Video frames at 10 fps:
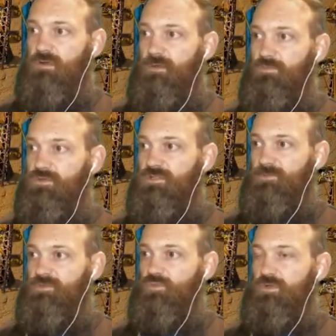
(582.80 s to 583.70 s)
our blue
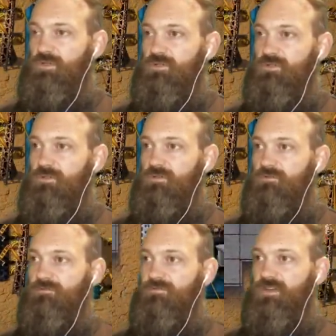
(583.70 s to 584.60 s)
chips will
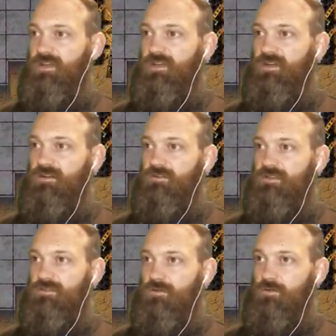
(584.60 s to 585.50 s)
very
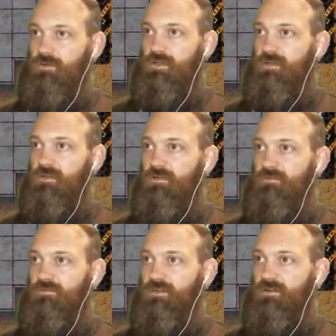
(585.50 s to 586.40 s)
slowly.
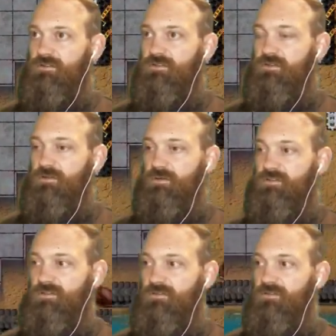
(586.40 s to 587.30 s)
Actually,